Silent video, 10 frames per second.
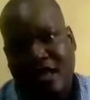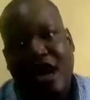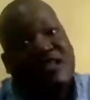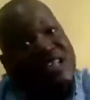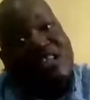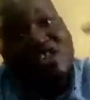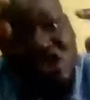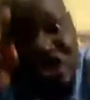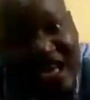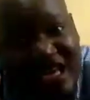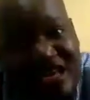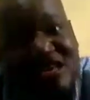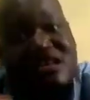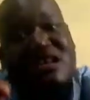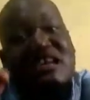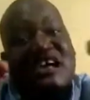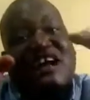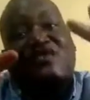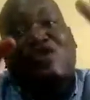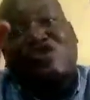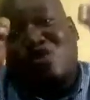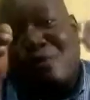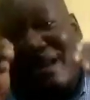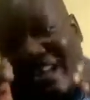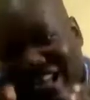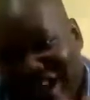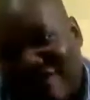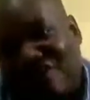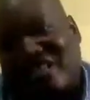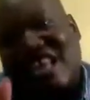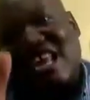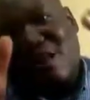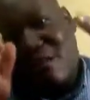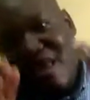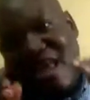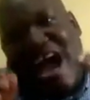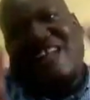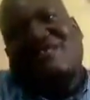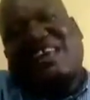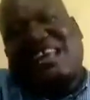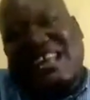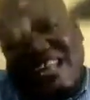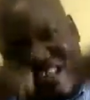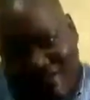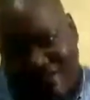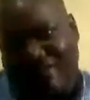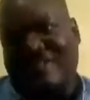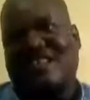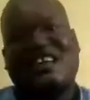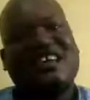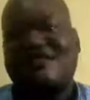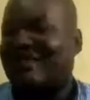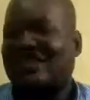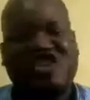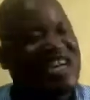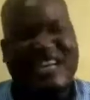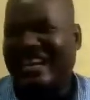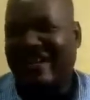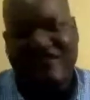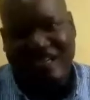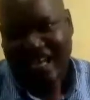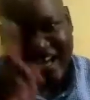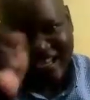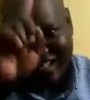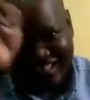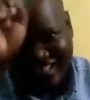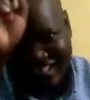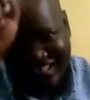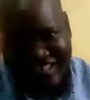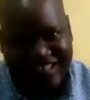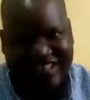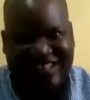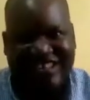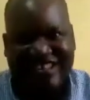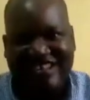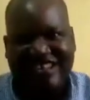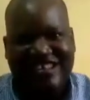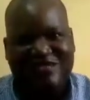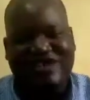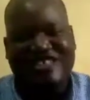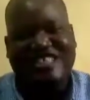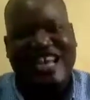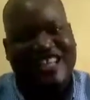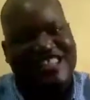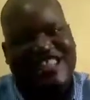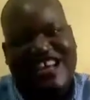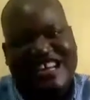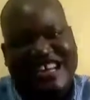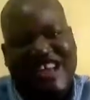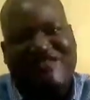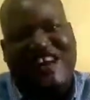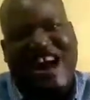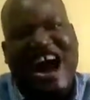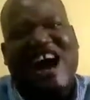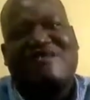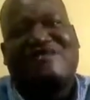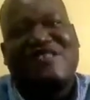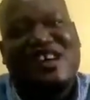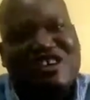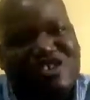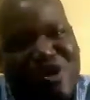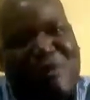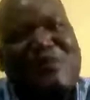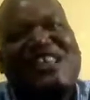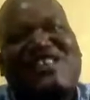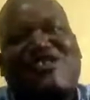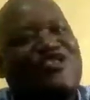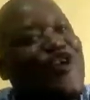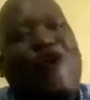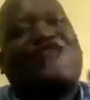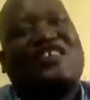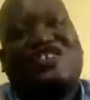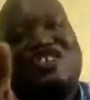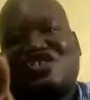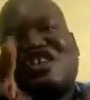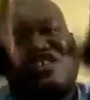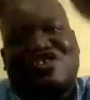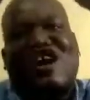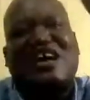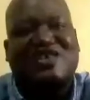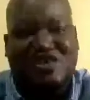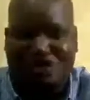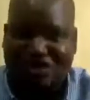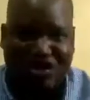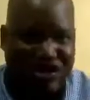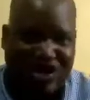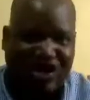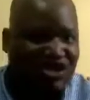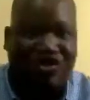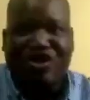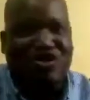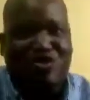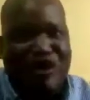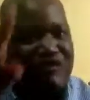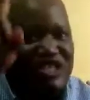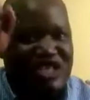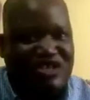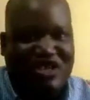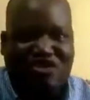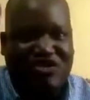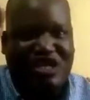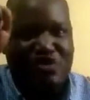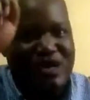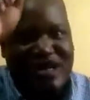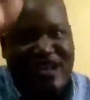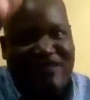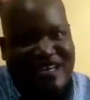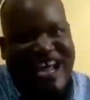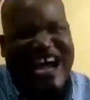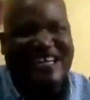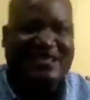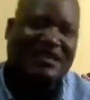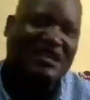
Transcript: And then he's saying, and those who believe in me and they live, they shall never die. Because death can never have dominion over Jesus Christ. So those who have Jesus Christ will never die.